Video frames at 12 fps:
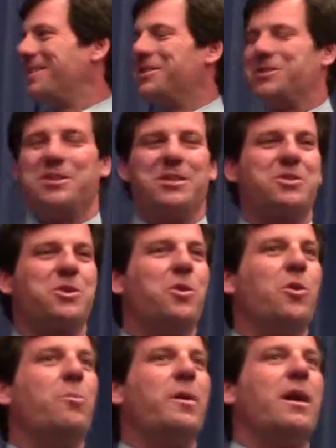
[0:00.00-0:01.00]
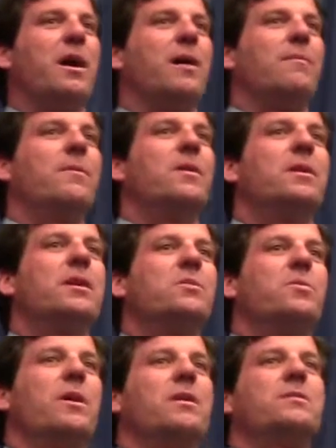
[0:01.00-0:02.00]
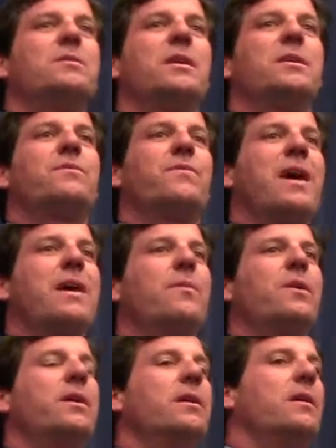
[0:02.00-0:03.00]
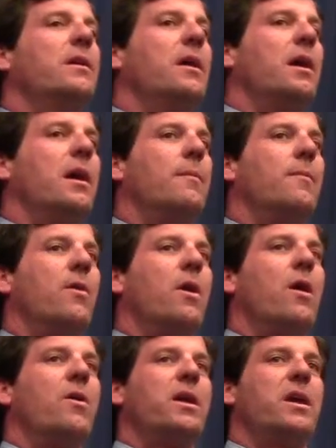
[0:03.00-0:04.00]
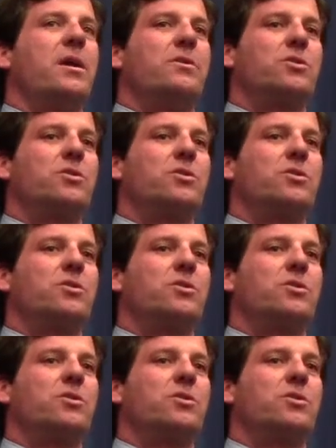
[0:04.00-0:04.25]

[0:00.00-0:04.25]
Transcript: She's in school, but um, his brothers and his family um, are all here.